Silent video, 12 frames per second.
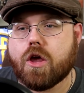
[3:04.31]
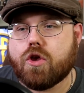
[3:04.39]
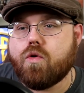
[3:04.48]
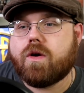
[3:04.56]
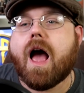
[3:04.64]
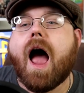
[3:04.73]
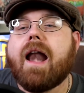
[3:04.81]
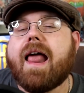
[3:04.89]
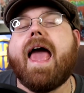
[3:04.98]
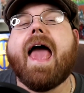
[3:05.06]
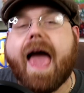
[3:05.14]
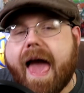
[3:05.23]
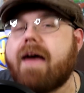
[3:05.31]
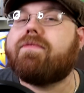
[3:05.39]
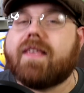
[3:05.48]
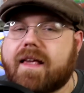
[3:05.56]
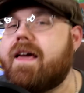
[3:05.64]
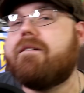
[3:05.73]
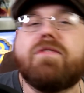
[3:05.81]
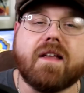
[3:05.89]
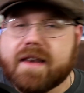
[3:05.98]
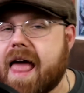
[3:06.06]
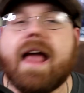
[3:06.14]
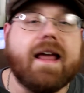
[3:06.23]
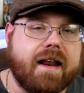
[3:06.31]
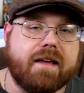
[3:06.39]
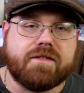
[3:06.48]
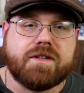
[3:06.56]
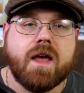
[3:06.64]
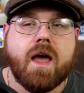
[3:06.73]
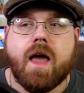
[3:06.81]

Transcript: you kind of have to give the negatives.